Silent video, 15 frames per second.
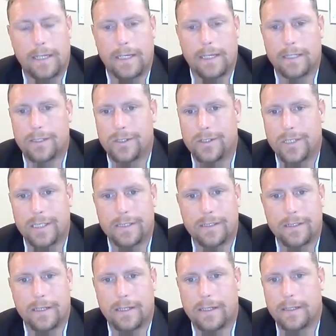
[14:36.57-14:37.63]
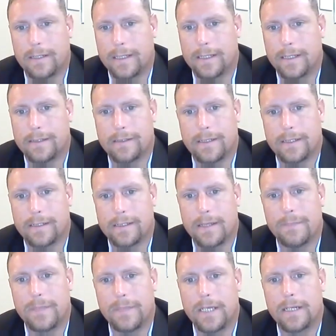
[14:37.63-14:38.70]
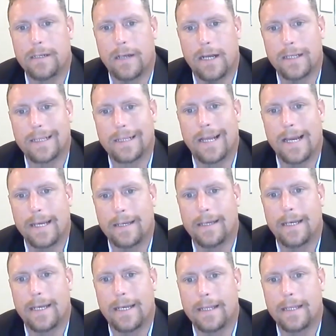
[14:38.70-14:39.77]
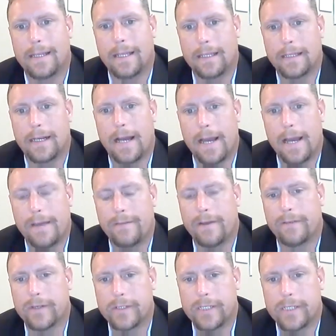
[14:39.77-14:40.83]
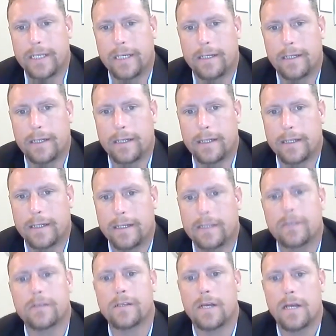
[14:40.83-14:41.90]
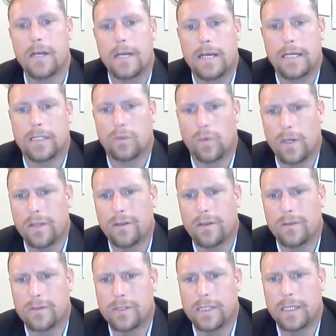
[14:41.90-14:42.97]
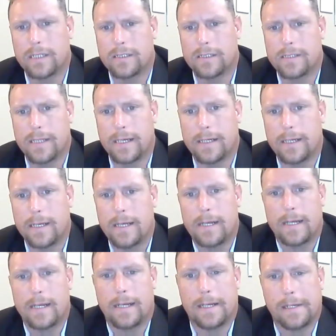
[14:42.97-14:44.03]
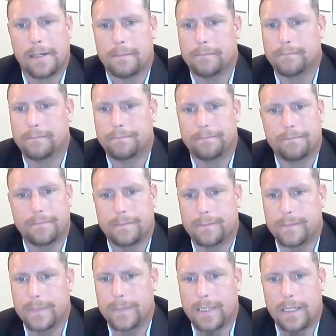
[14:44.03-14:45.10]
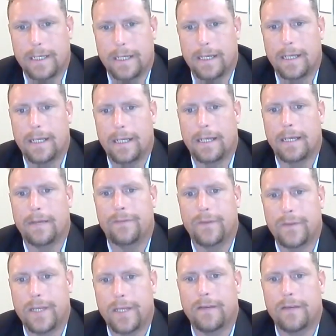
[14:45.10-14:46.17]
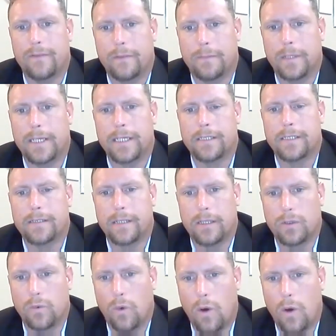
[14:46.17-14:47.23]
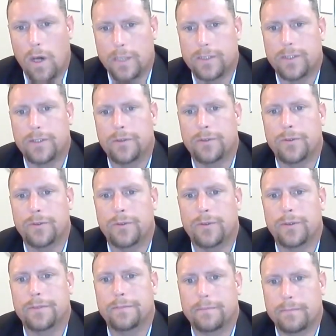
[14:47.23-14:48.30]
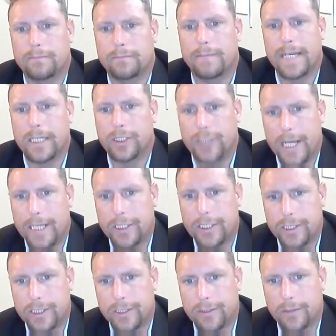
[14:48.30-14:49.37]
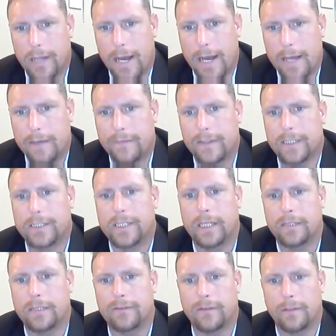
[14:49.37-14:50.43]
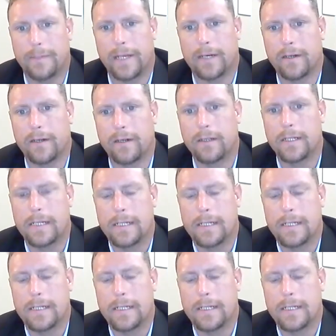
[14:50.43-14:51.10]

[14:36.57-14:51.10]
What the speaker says: it's just it's something unlike anything that I have ever seen, and it's one of those things that um, if you think of a place that you want to make a change in your life and a change for the better,